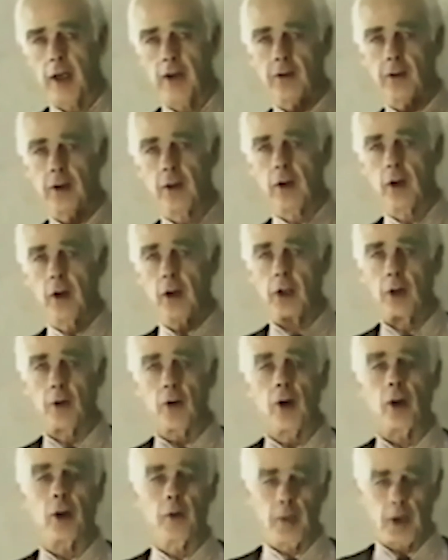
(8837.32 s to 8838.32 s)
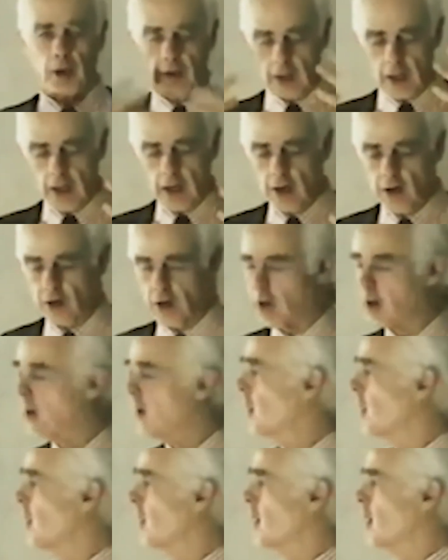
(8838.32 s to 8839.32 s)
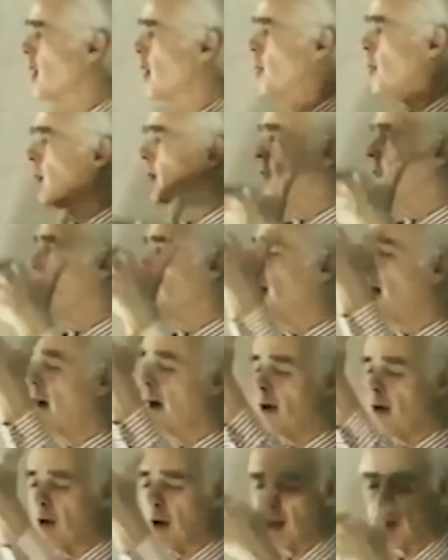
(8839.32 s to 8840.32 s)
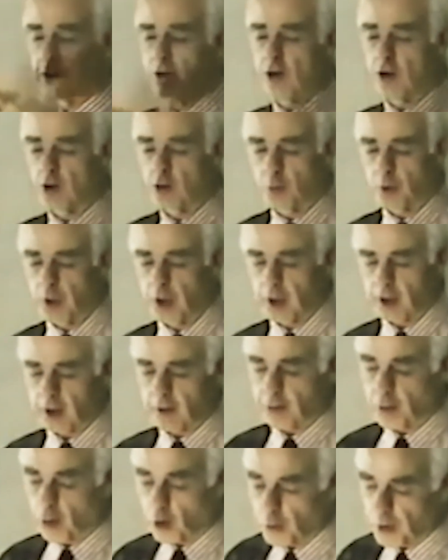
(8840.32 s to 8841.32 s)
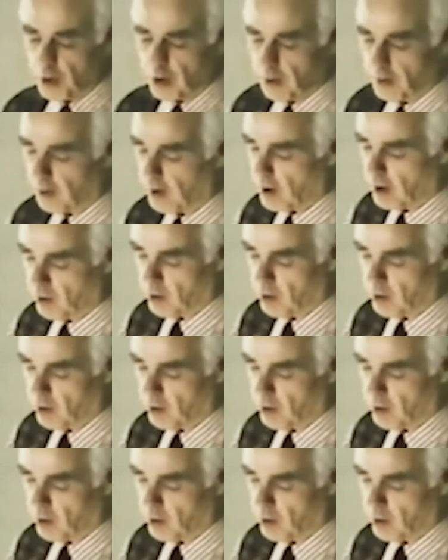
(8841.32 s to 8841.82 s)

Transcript: said earlier on about energy, about the higher energies being the formative